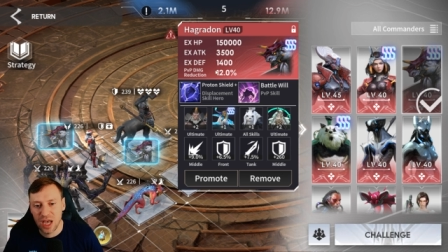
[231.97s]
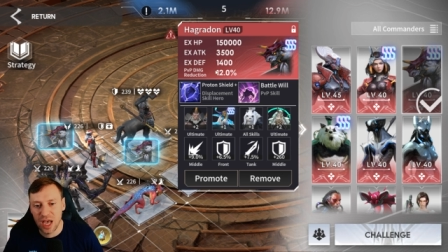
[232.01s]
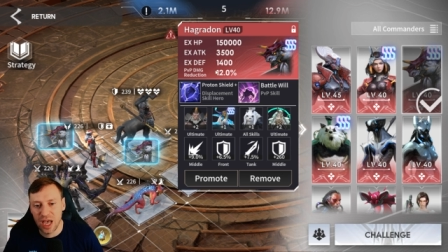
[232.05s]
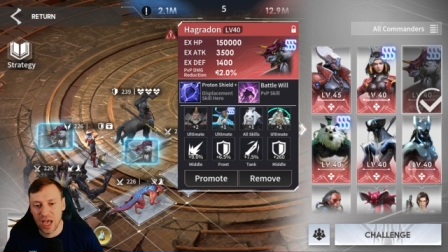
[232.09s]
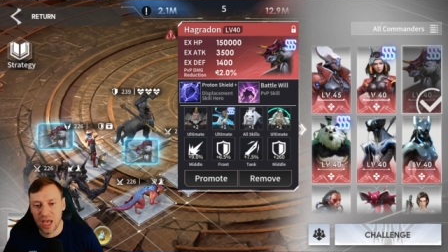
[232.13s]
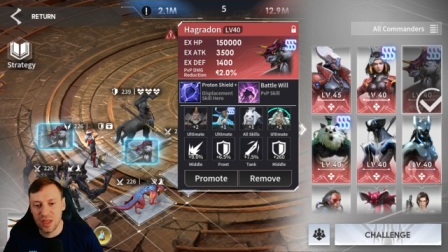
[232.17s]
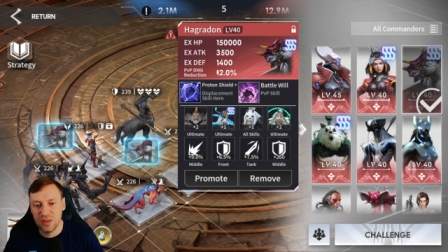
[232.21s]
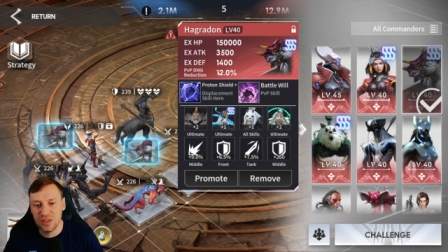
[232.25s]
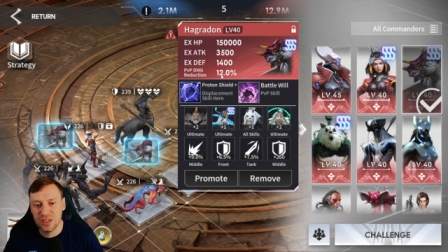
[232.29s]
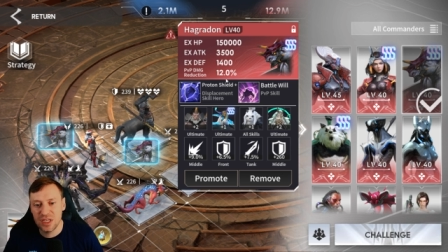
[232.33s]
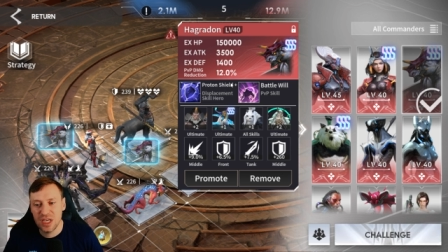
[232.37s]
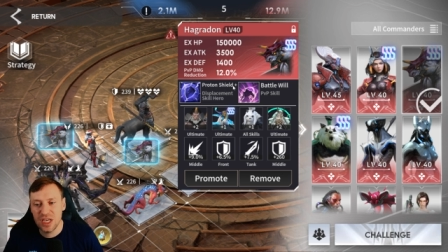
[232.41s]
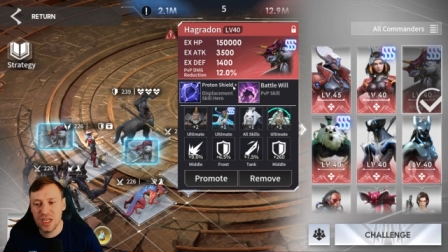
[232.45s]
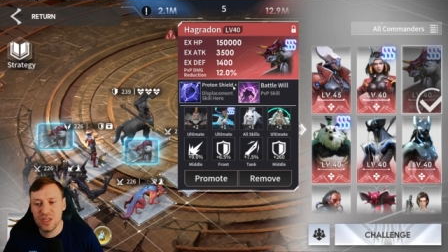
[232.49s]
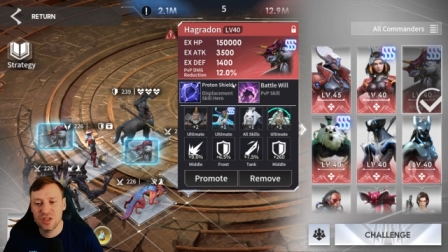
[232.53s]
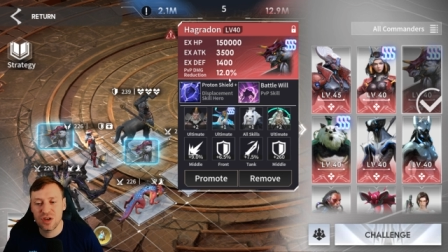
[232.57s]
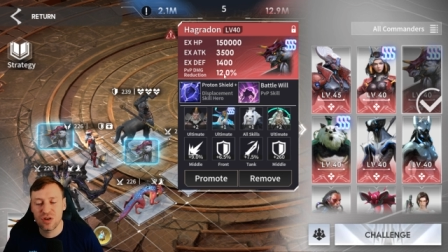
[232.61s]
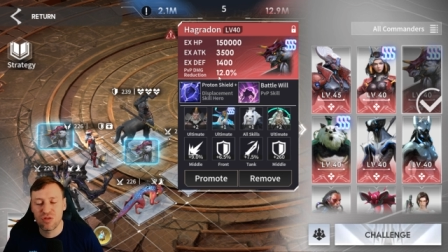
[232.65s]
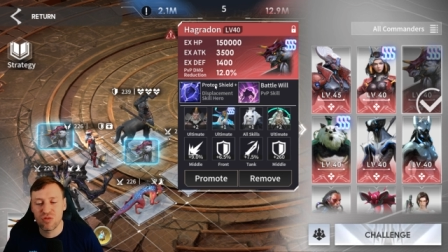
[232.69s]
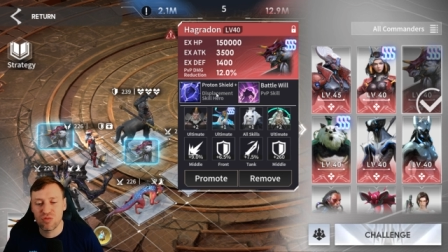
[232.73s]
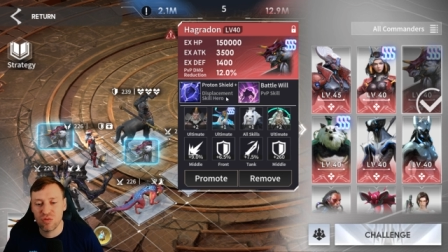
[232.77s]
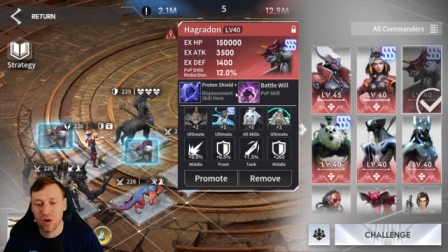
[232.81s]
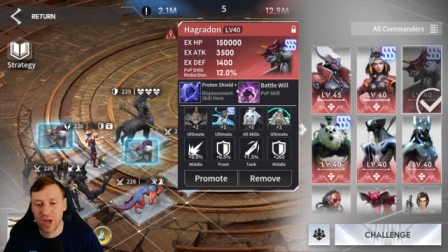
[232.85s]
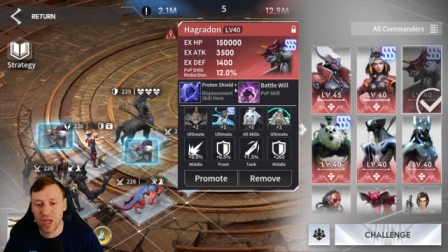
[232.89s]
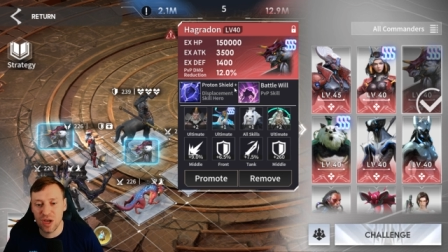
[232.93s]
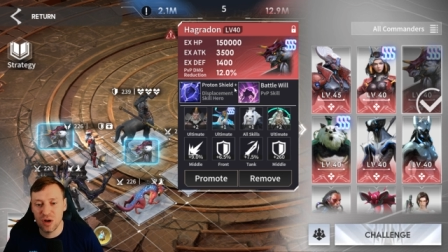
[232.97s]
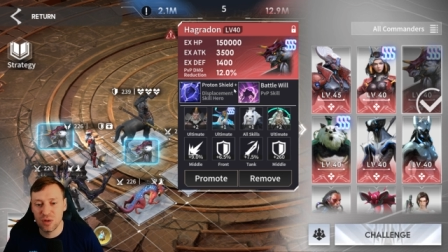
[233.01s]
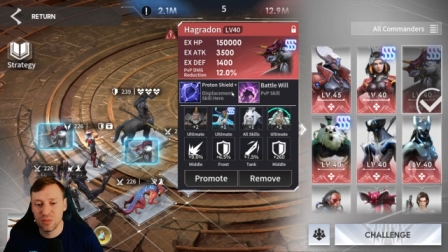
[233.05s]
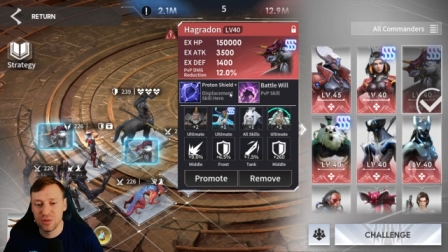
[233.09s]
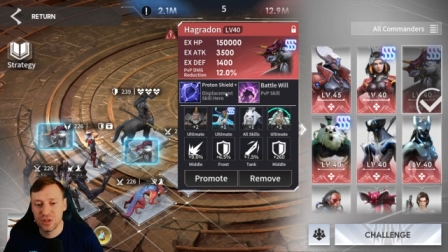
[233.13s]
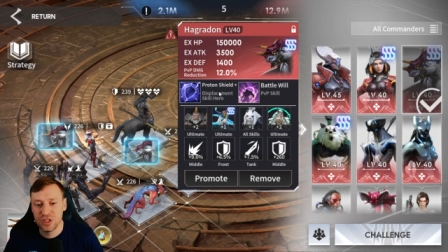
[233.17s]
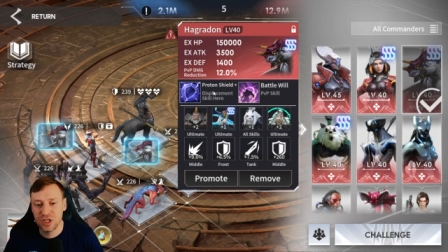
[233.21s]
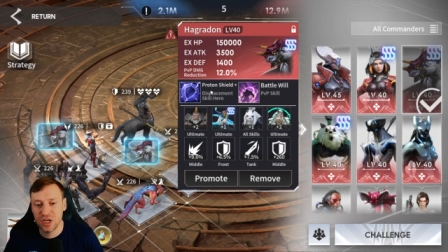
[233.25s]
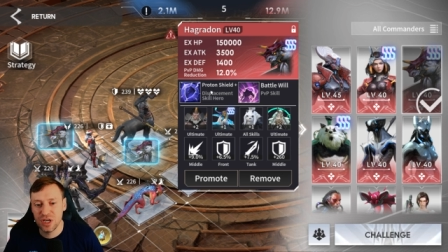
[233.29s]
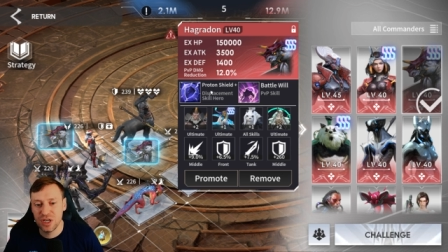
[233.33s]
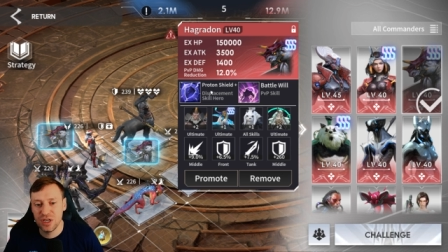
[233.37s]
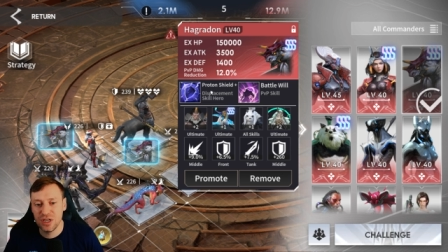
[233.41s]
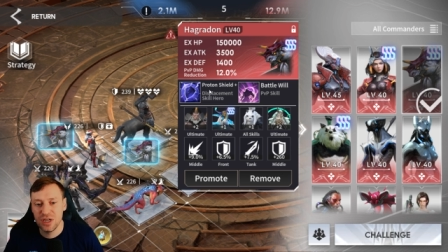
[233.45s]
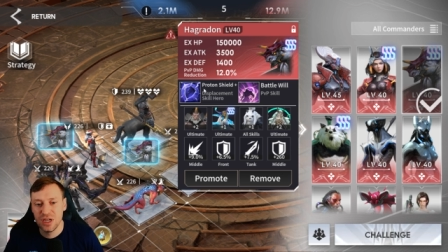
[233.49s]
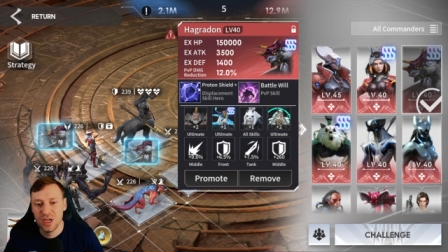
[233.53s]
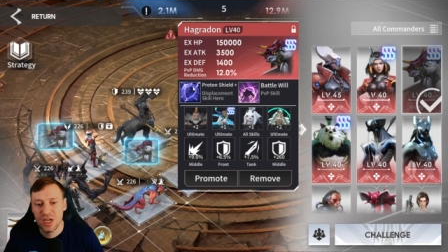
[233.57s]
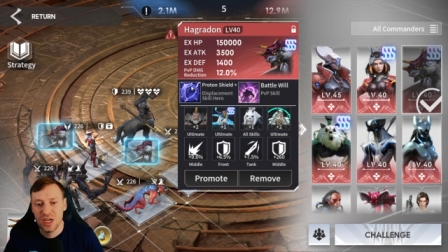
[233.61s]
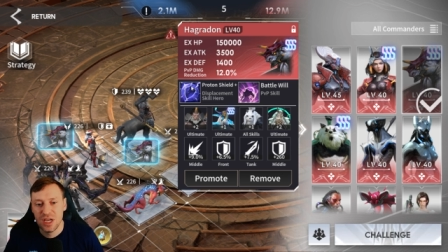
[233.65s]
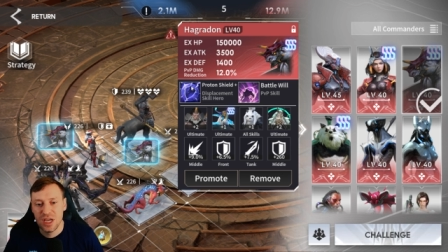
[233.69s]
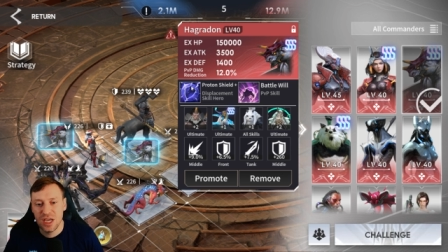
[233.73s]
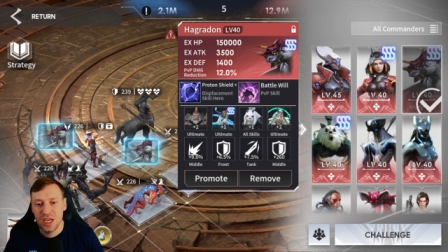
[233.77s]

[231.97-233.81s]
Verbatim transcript: and he's a great option.